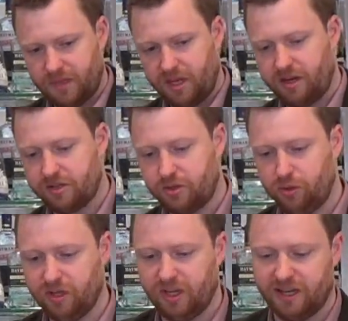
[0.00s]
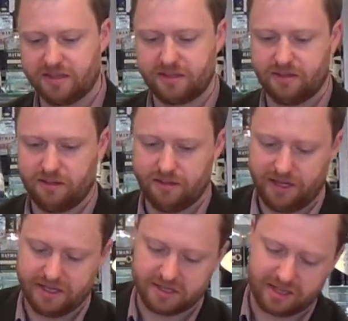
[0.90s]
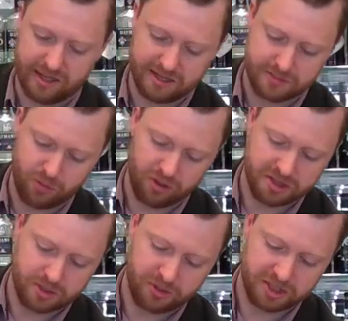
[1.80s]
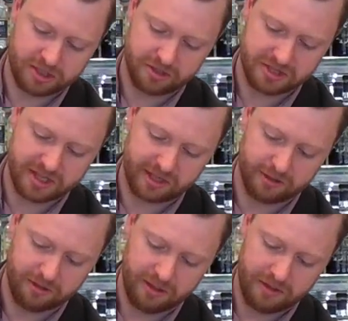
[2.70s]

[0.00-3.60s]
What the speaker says: And our tall glass is slightly smaller, so we'll just do a single.